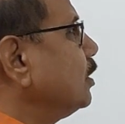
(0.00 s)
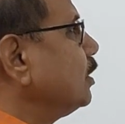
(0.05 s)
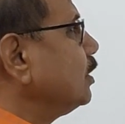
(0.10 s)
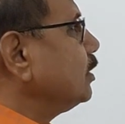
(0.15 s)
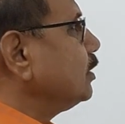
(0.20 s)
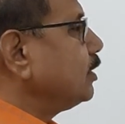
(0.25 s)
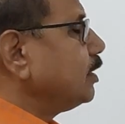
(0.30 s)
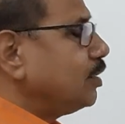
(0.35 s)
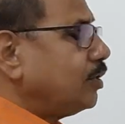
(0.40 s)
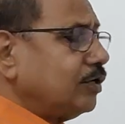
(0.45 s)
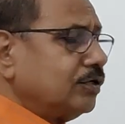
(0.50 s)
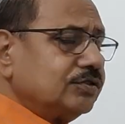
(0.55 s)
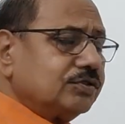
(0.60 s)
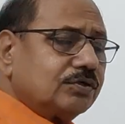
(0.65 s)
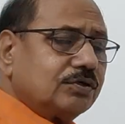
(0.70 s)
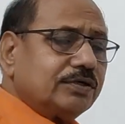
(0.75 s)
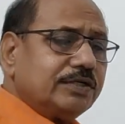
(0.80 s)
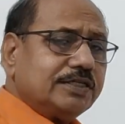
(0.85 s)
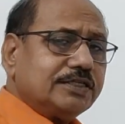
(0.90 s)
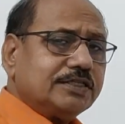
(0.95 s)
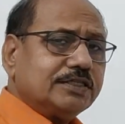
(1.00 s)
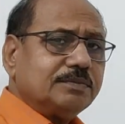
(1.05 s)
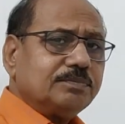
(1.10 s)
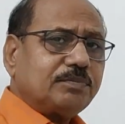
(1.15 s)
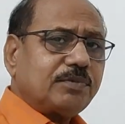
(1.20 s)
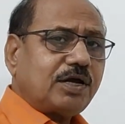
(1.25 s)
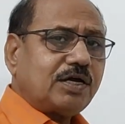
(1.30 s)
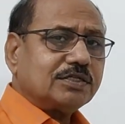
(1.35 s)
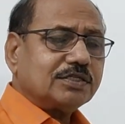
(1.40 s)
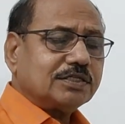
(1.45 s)
In the consolidation
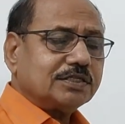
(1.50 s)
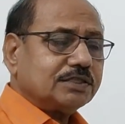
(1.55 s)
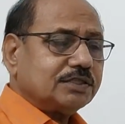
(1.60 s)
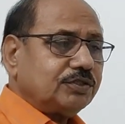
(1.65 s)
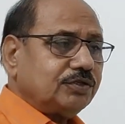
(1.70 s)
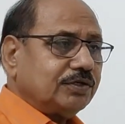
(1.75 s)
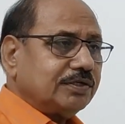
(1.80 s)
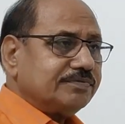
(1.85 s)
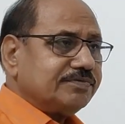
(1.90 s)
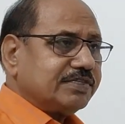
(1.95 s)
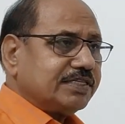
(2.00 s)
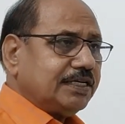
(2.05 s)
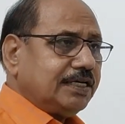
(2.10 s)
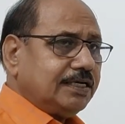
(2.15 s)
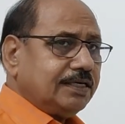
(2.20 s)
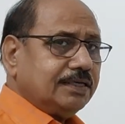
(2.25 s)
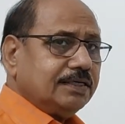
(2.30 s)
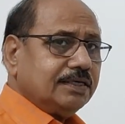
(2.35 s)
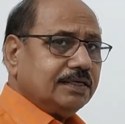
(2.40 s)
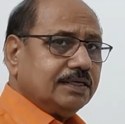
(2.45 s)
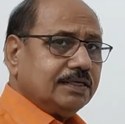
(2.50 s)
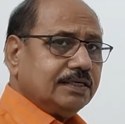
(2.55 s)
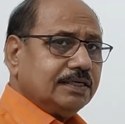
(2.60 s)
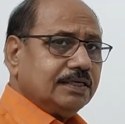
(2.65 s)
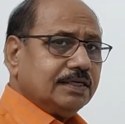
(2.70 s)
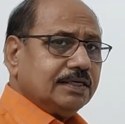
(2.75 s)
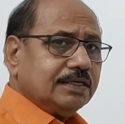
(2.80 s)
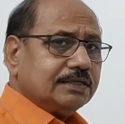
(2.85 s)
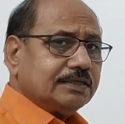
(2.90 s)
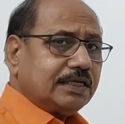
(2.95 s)
process, you have seen
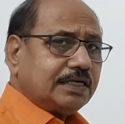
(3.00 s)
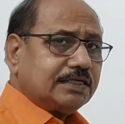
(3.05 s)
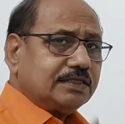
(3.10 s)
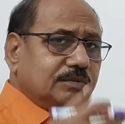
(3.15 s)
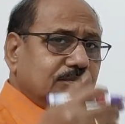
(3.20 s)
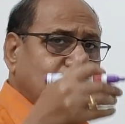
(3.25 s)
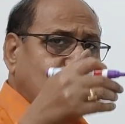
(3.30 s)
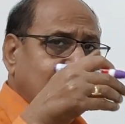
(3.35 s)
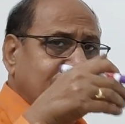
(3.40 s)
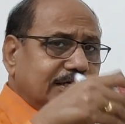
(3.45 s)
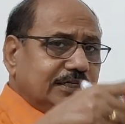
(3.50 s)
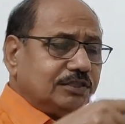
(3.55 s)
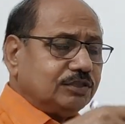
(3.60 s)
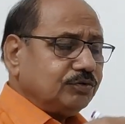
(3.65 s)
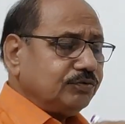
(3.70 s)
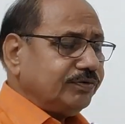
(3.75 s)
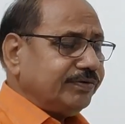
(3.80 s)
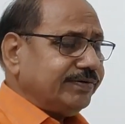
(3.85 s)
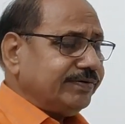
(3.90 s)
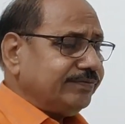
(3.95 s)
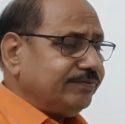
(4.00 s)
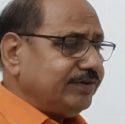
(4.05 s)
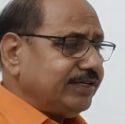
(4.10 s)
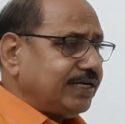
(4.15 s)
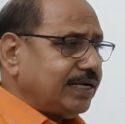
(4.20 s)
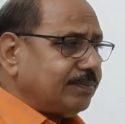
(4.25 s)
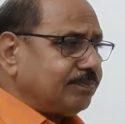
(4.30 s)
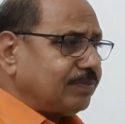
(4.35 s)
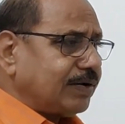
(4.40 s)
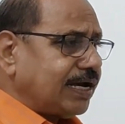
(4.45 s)
that the moment
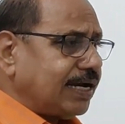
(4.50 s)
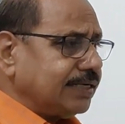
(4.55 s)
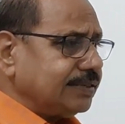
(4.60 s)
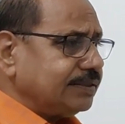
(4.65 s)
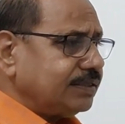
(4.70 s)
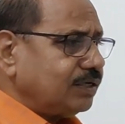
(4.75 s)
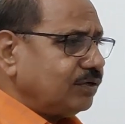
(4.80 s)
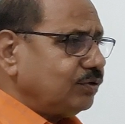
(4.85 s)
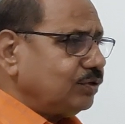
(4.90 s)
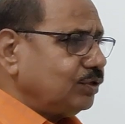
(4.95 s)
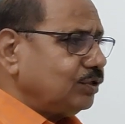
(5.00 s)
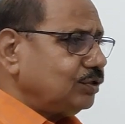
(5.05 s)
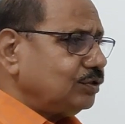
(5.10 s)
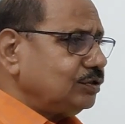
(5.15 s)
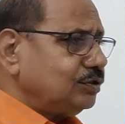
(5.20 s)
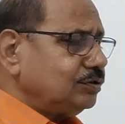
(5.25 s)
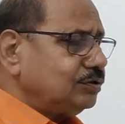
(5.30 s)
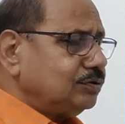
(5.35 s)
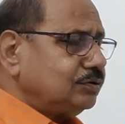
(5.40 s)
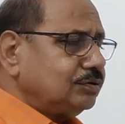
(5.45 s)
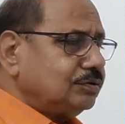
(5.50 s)
we apply the load